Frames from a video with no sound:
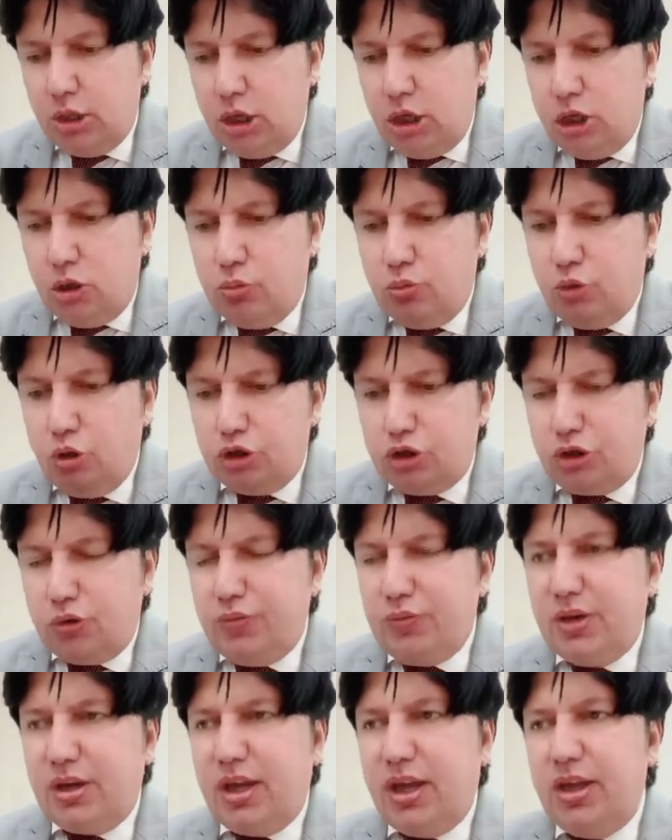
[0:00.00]
Most of
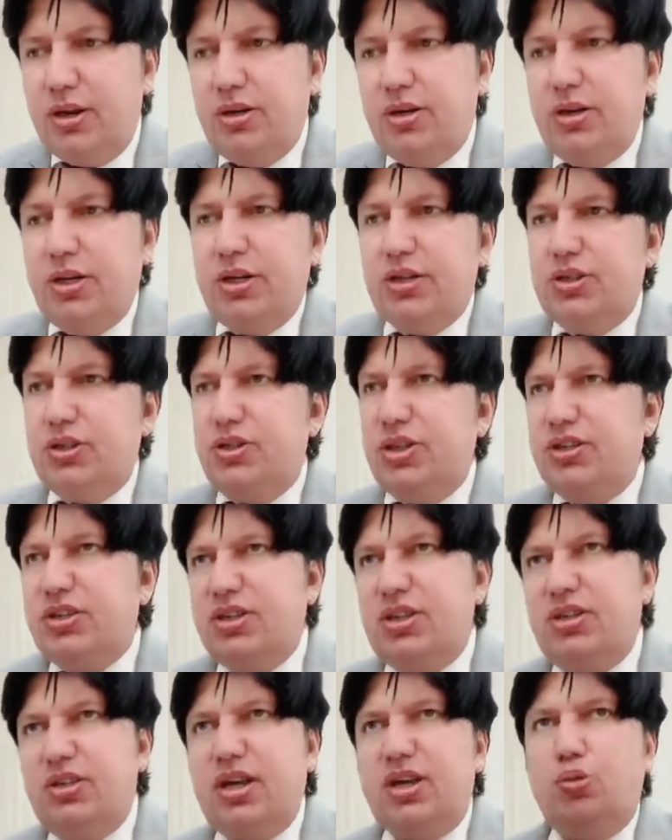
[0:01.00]
the candidates, they
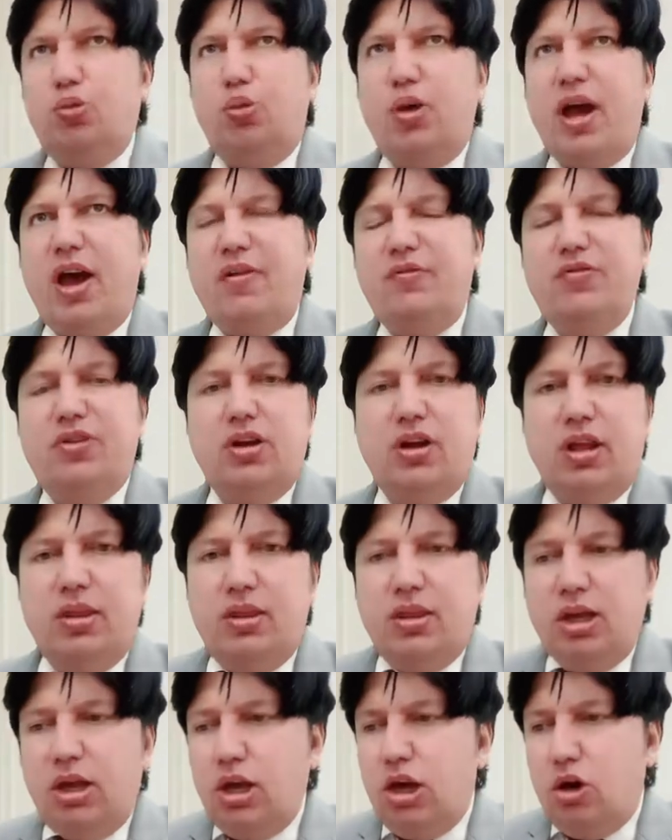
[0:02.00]
say that we have done
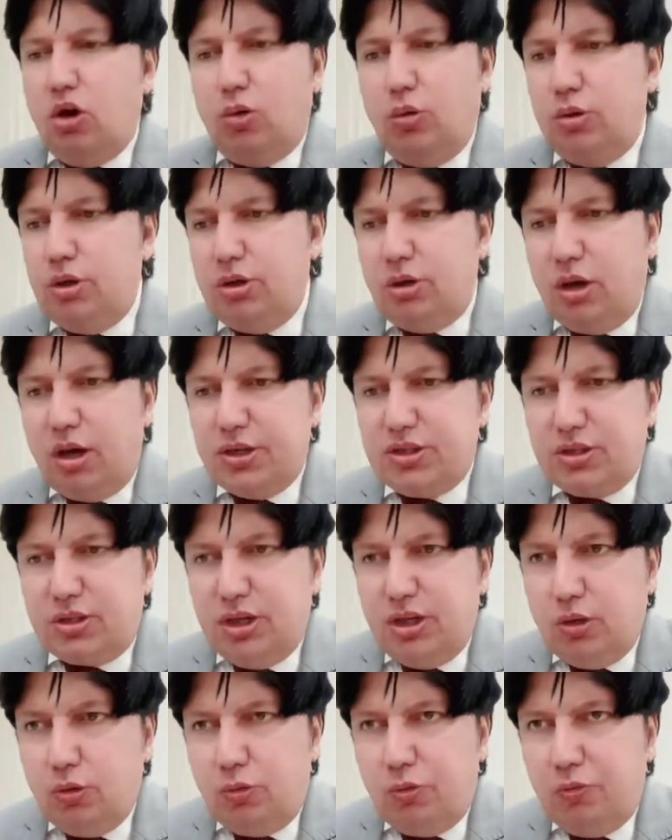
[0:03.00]
our task
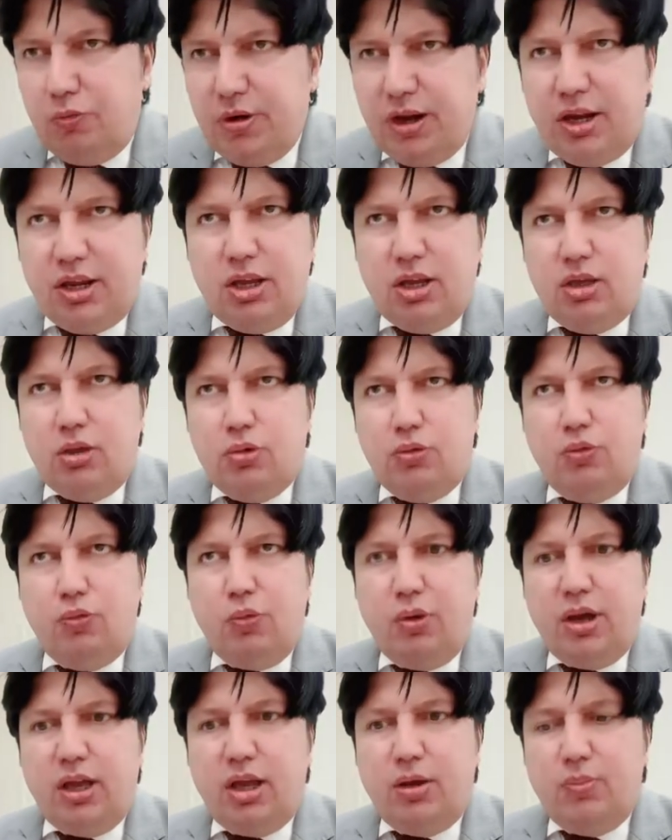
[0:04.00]
in a very good
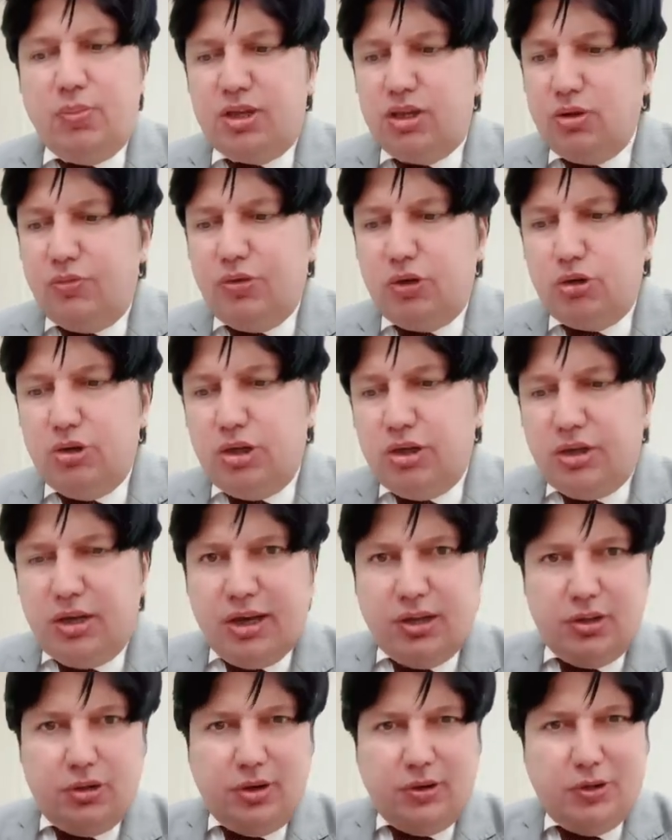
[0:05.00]
way, but we couldn't
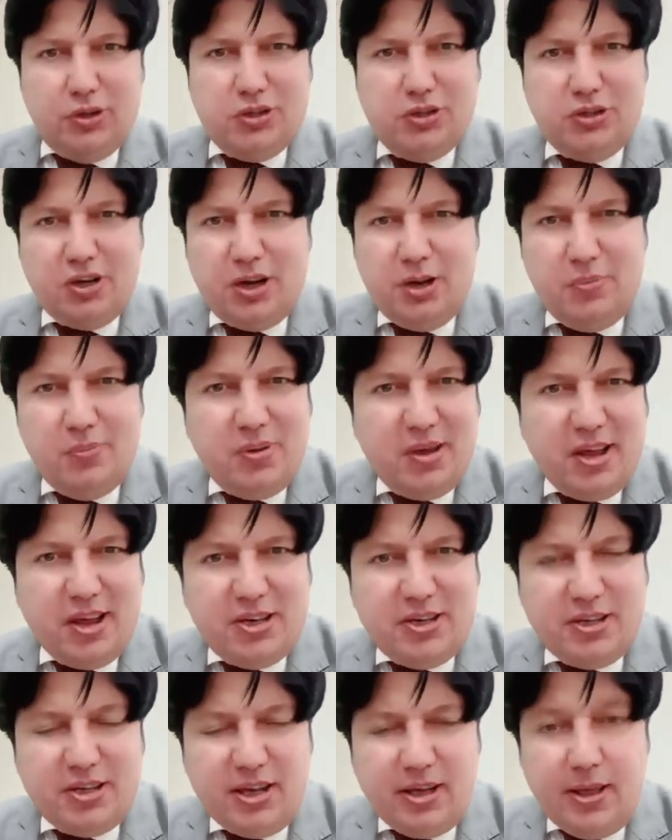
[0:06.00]
get the desired
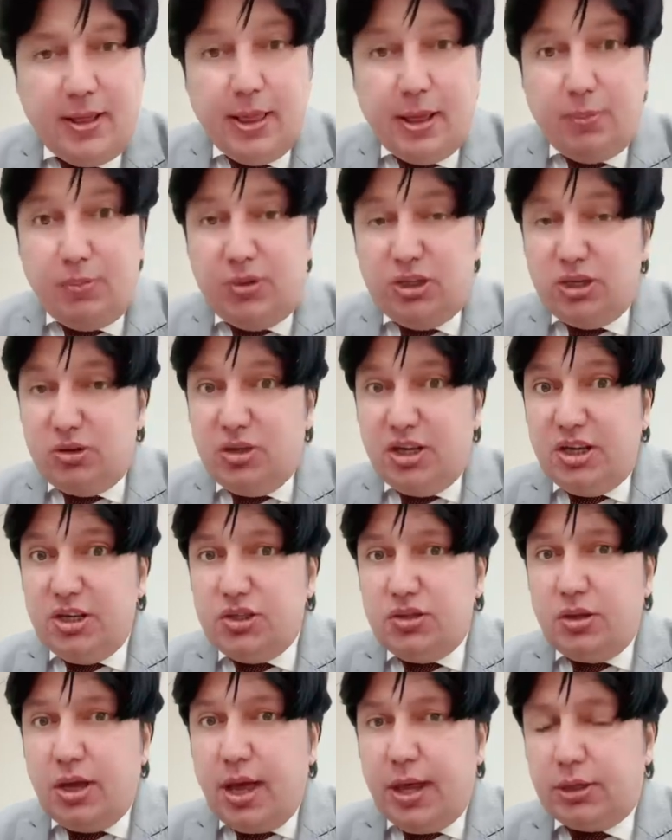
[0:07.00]
band. But the thing
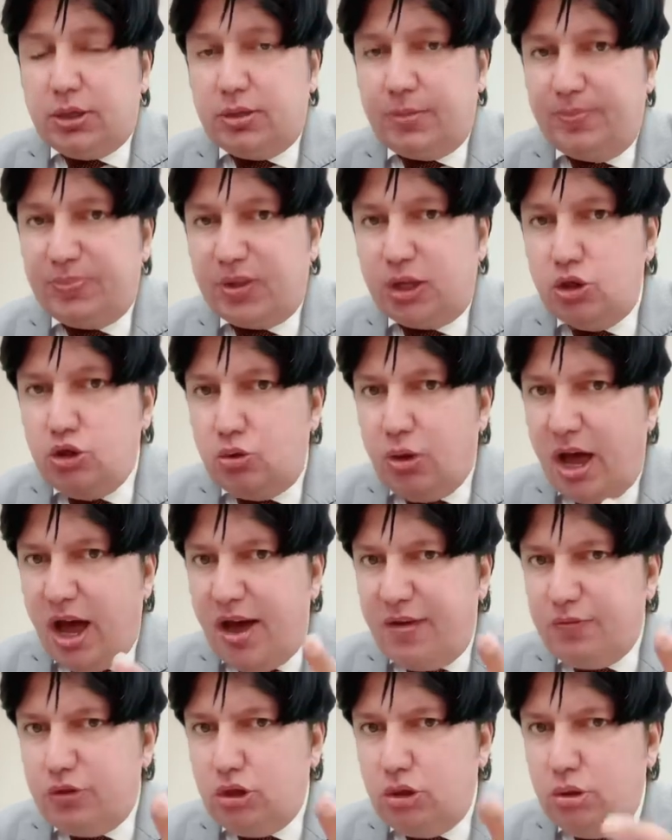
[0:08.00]
is that you
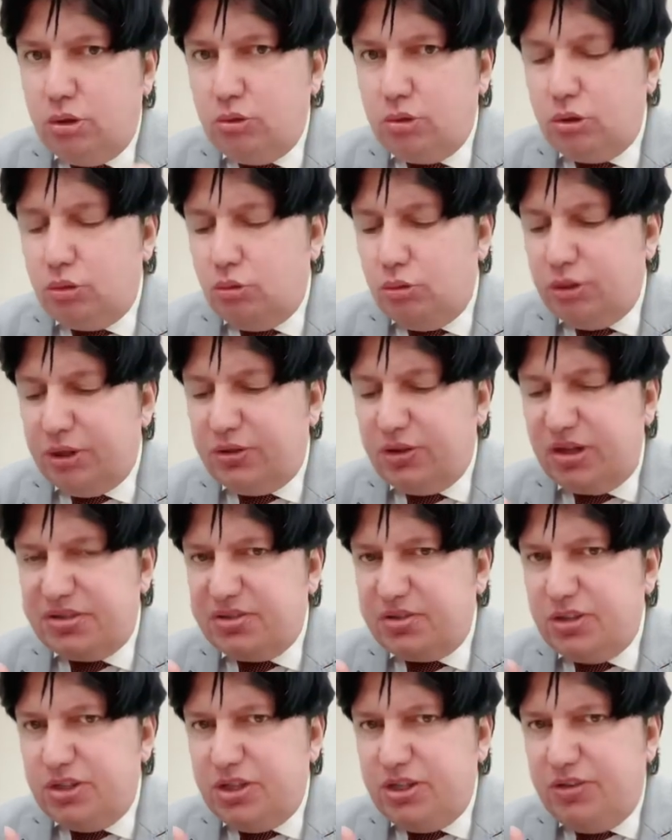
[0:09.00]
have to go through the
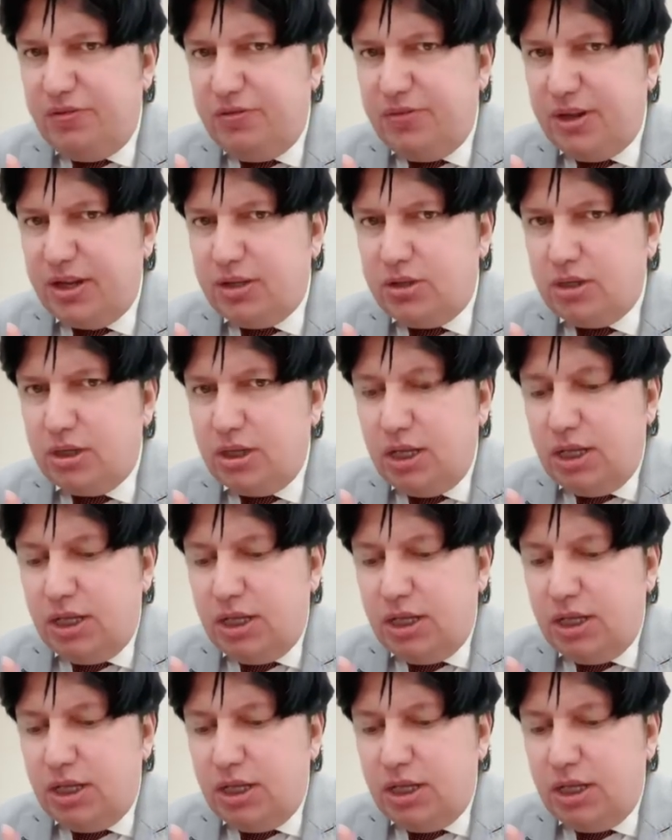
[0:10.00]
task achievement.